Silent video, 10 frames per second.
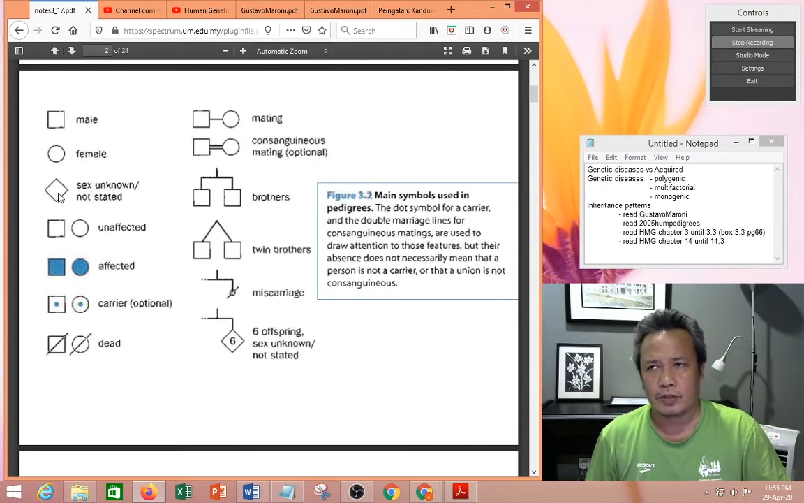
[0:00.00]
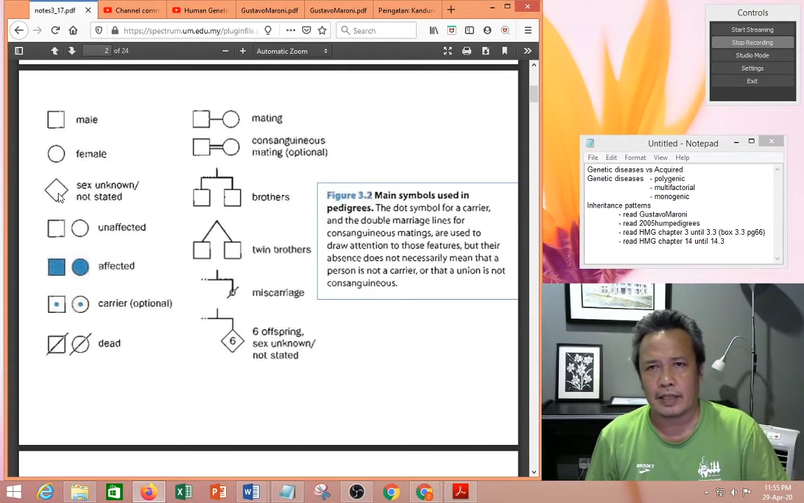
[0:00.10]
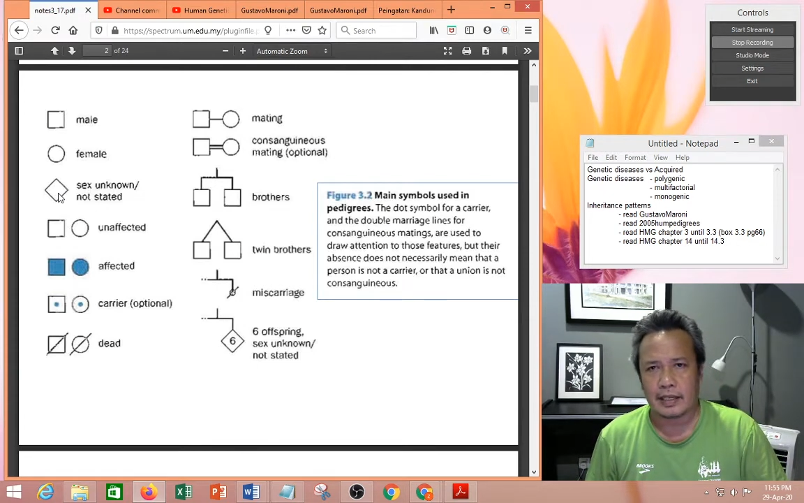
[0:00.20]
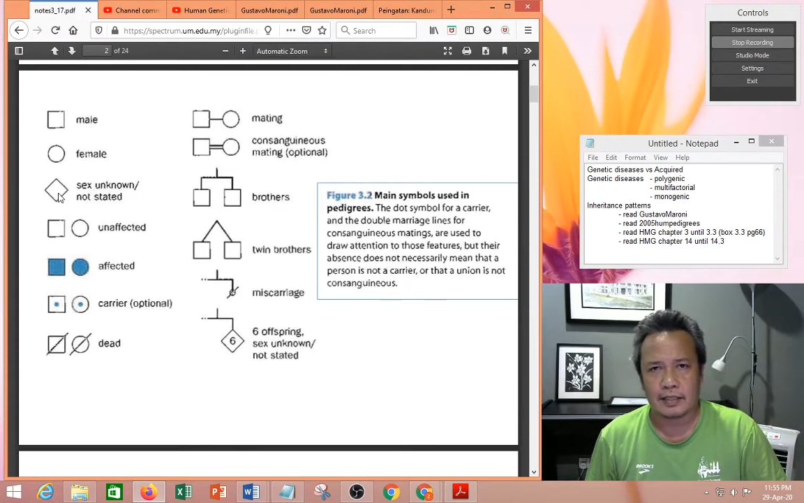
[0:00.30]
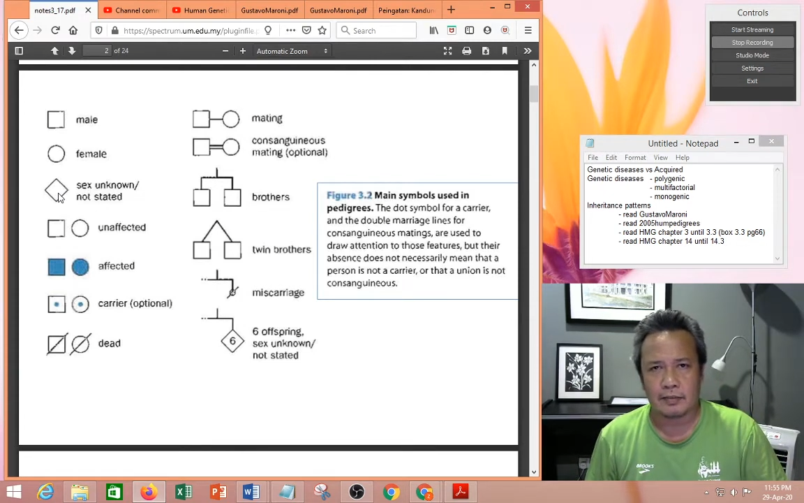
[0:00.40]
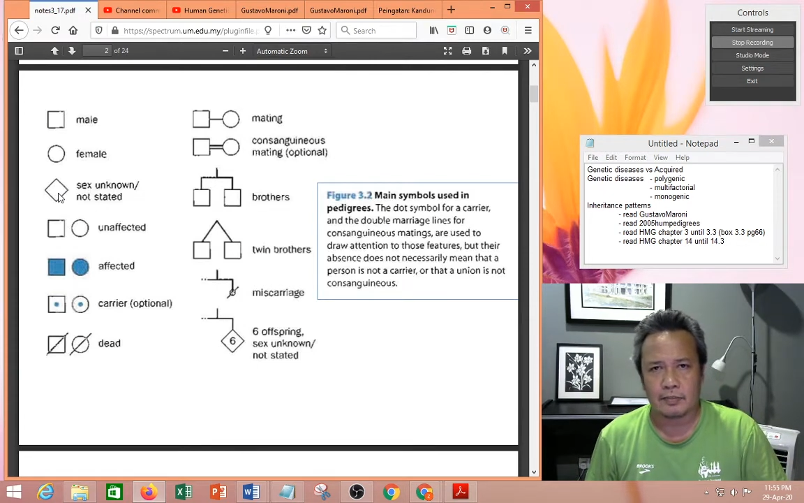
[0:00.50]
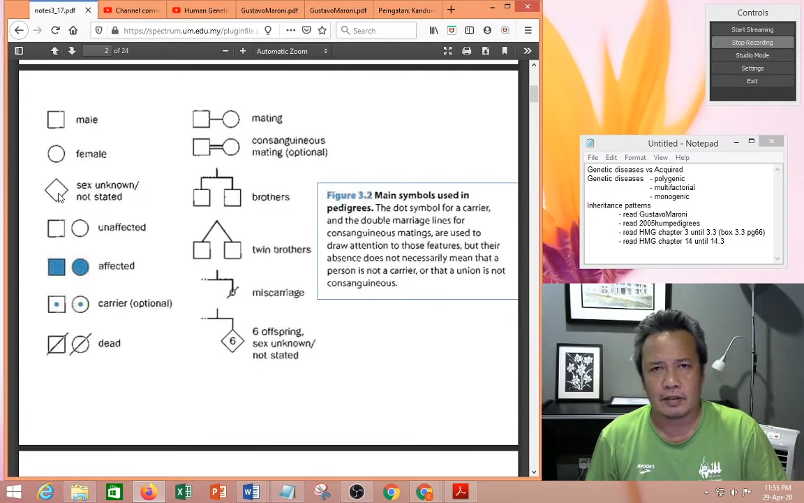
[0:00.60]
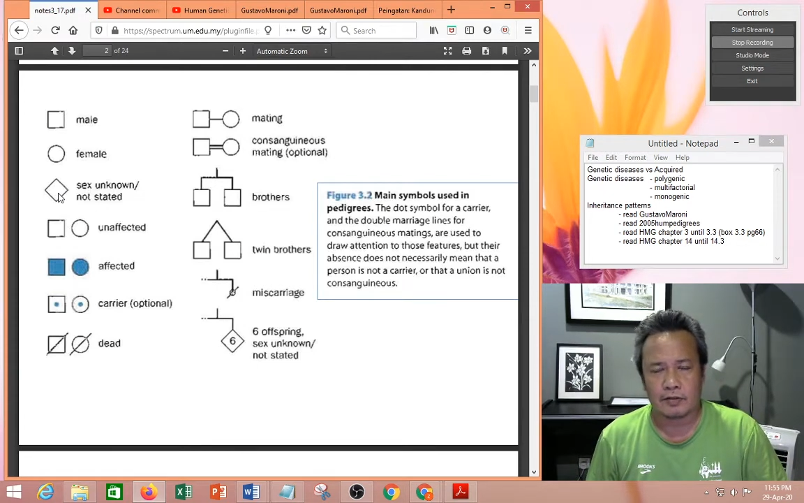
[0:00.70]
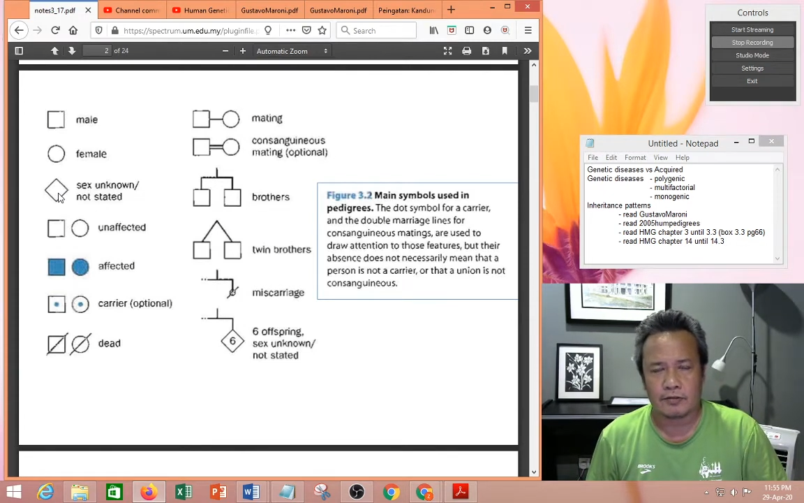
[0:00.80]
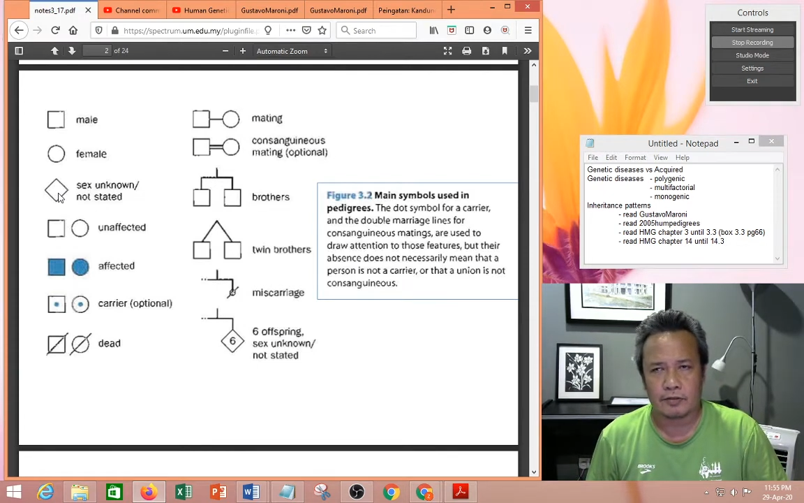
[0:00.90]
that
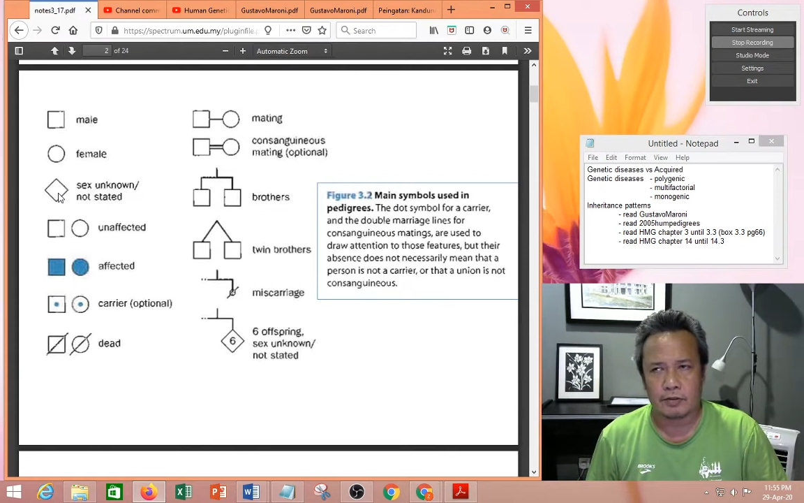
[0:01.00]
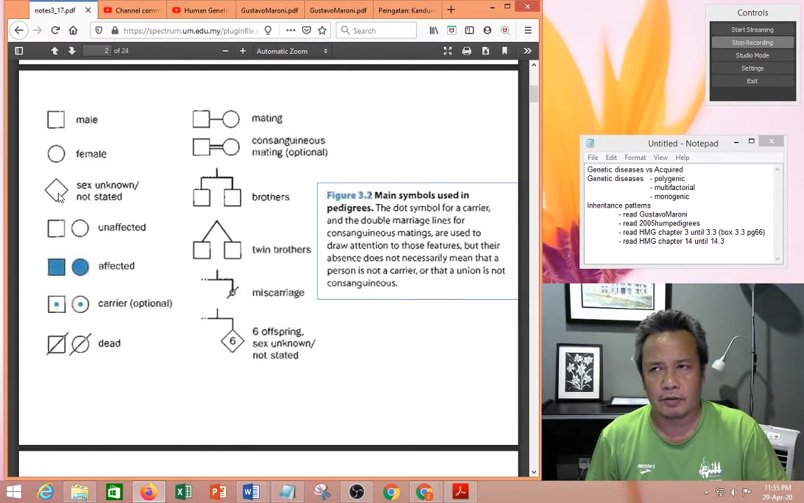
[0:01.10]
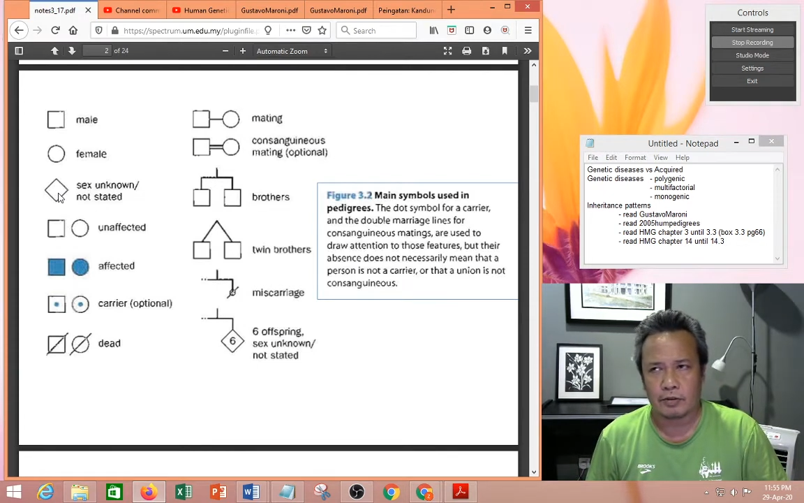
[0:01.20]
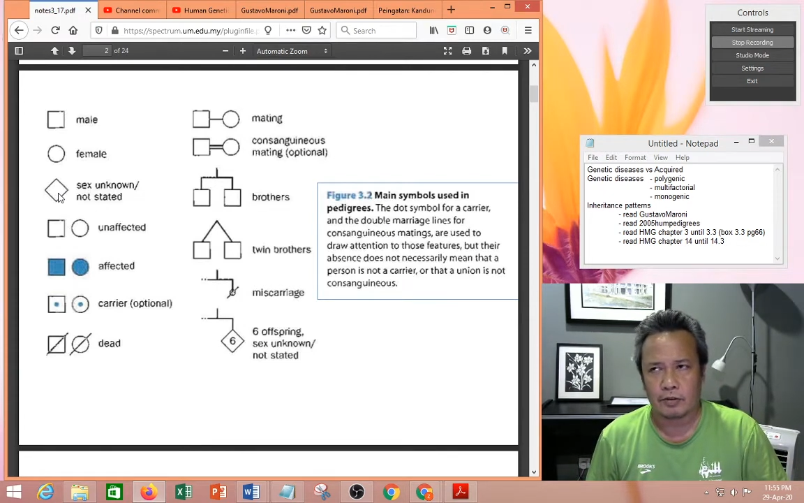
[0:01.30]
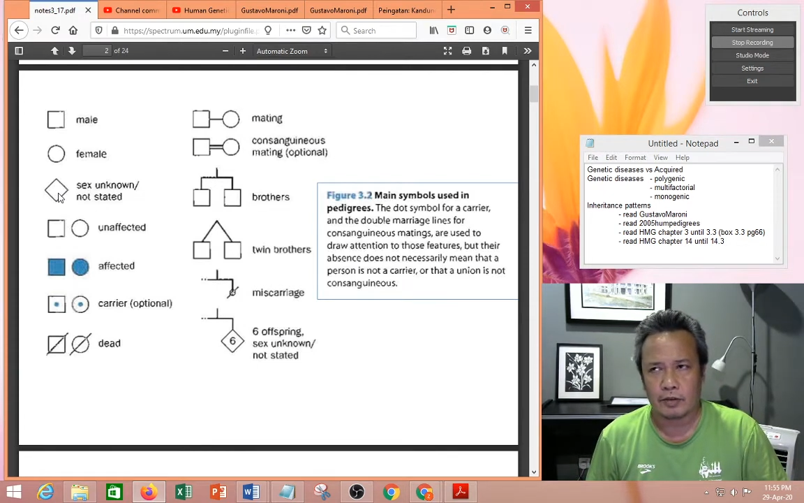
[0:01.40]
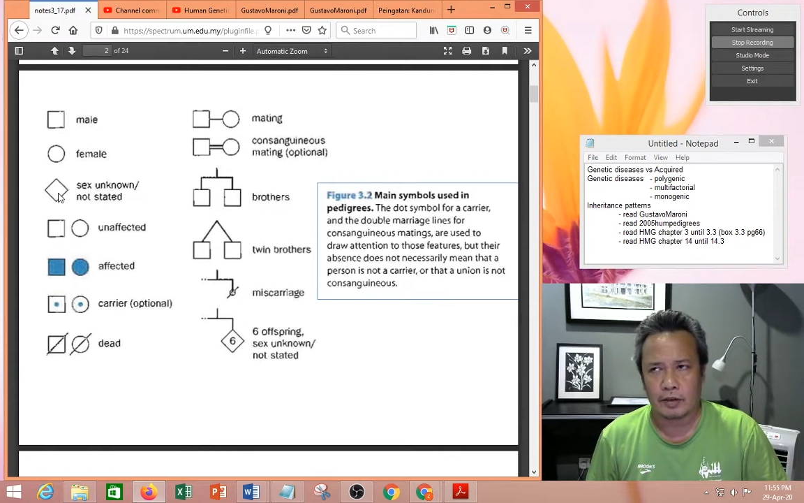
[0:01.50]
symbol for